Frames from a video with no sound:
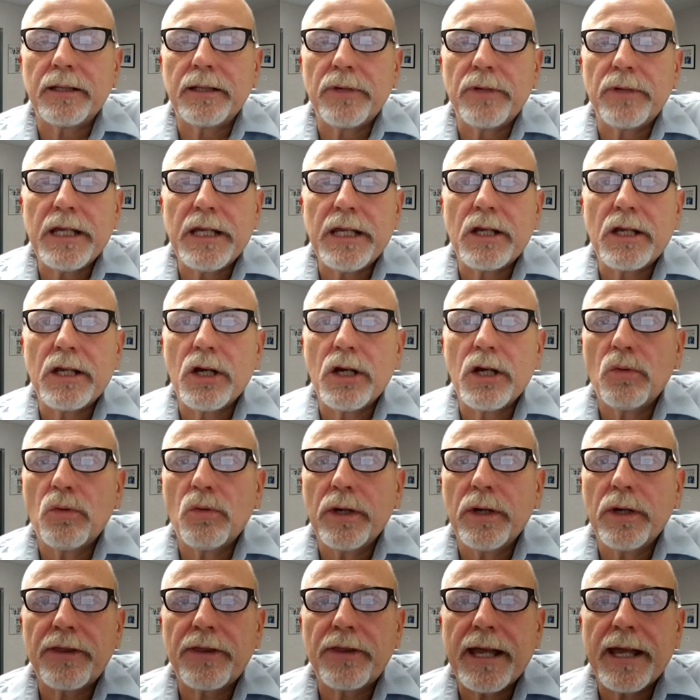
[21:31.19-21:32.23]
Can we go
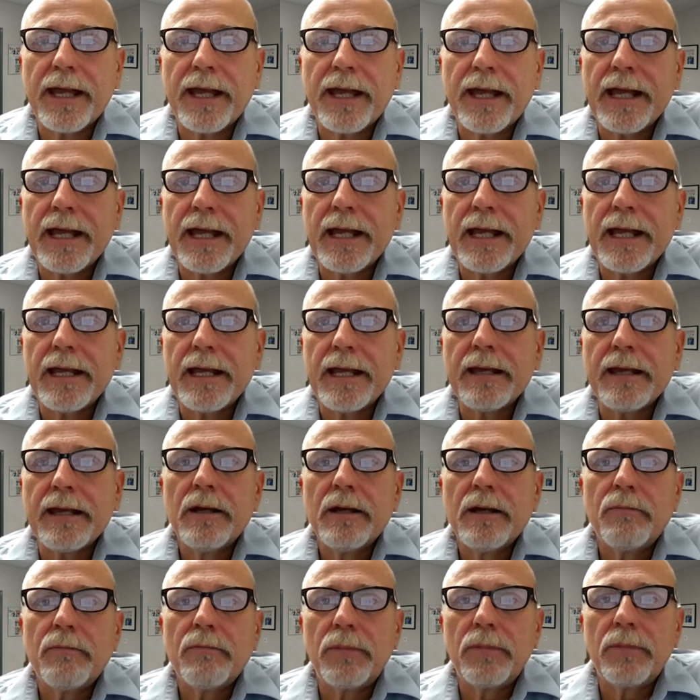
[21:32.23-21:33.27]
with a
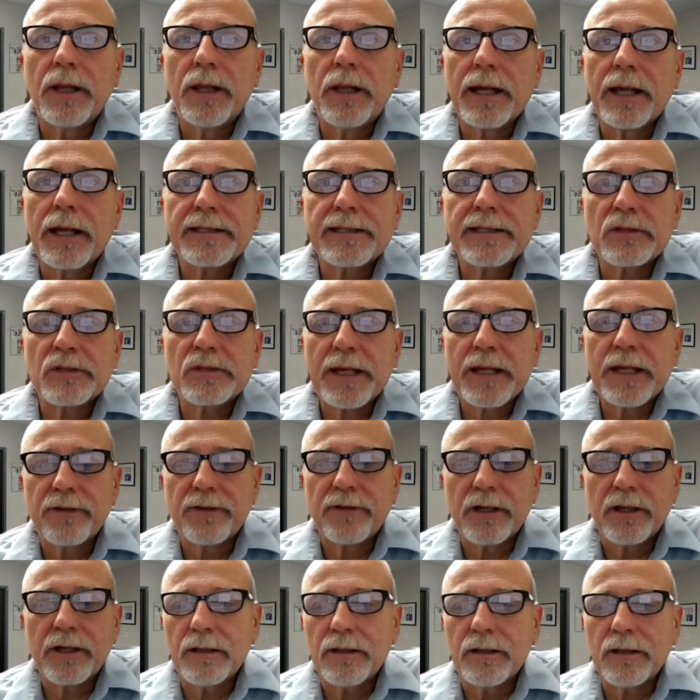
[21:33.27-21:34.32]
less
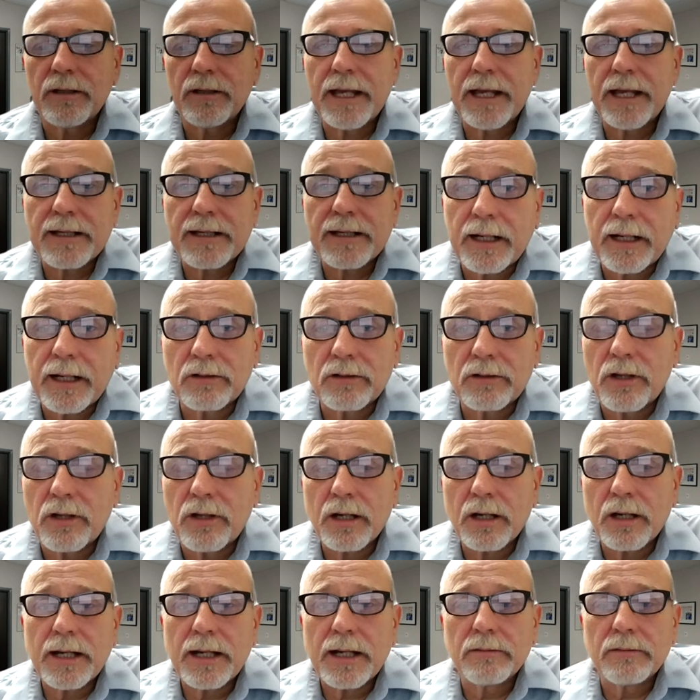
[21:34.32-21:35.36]
expensive,
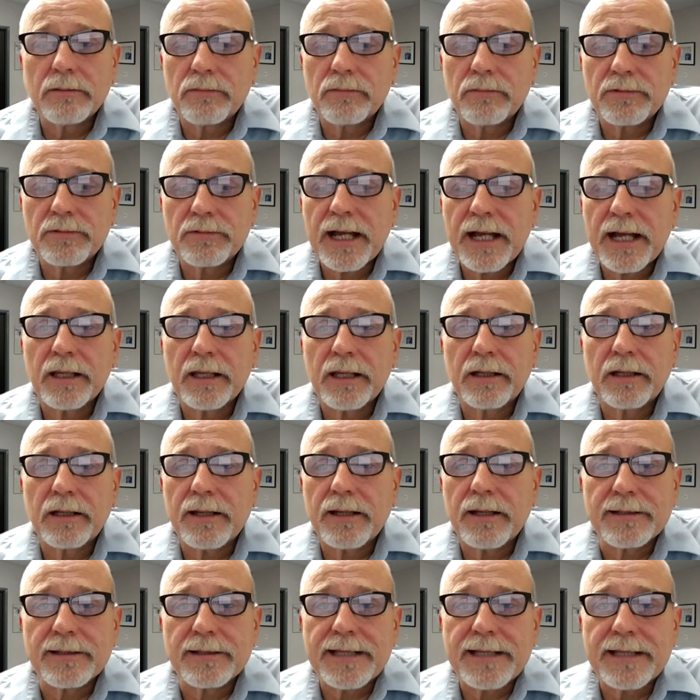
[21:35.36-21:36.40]
and I'll talk out
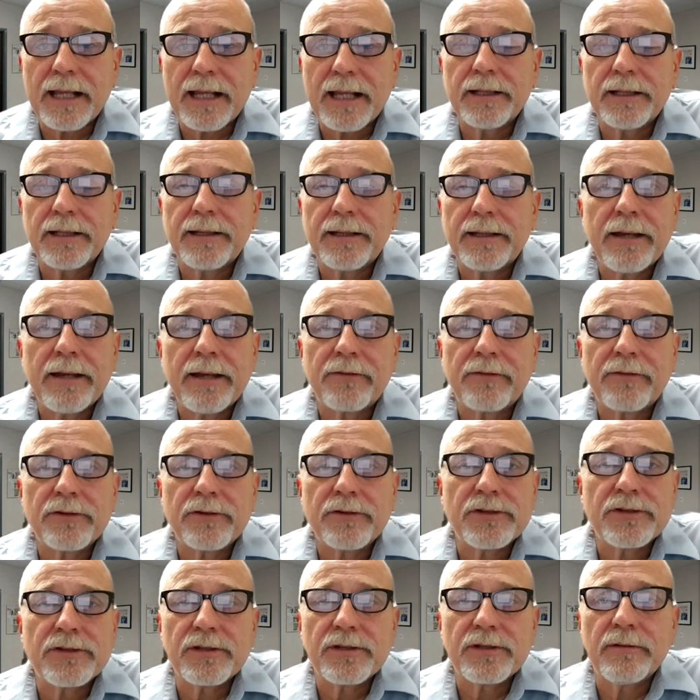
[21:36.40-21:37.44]
solid, a solid die
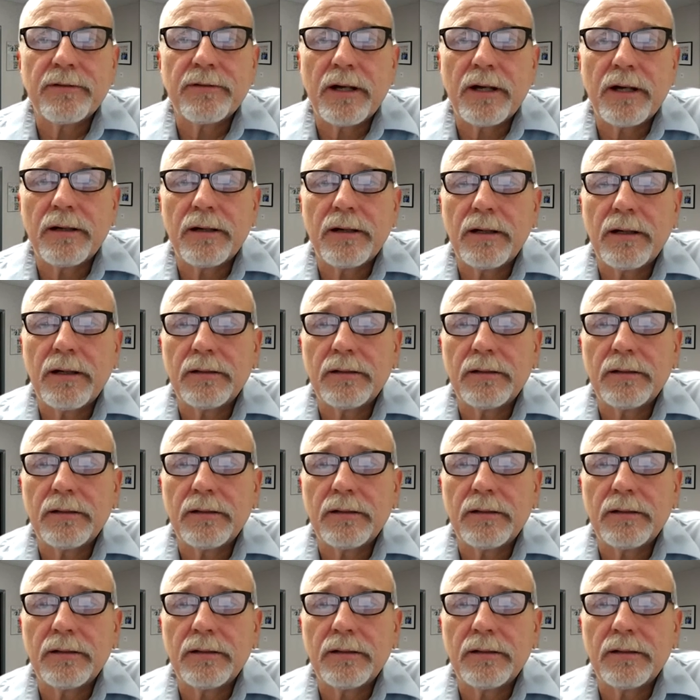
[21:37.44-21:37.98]
versus a